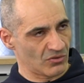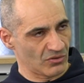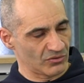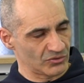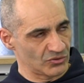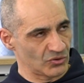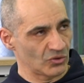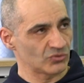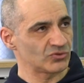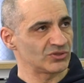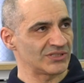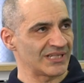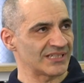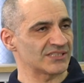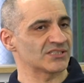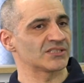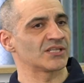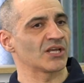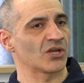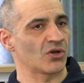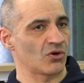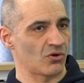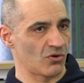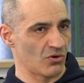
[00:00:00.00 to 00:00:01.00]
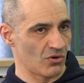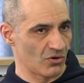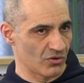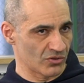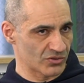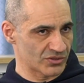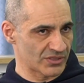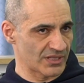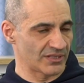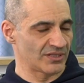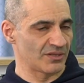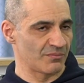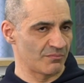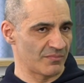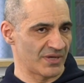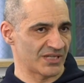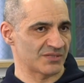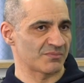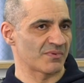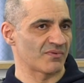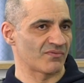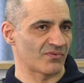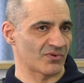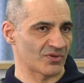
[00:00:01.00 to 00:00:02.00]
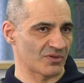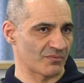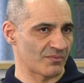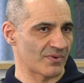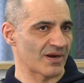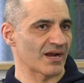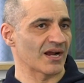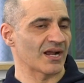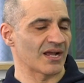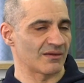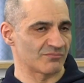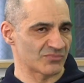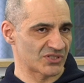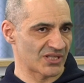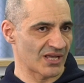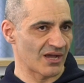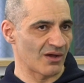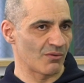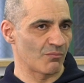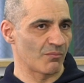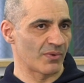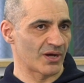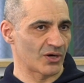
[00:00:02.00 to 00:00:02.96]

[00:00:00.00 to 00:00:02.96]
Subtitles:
not just the cost and investment for the brand comes down,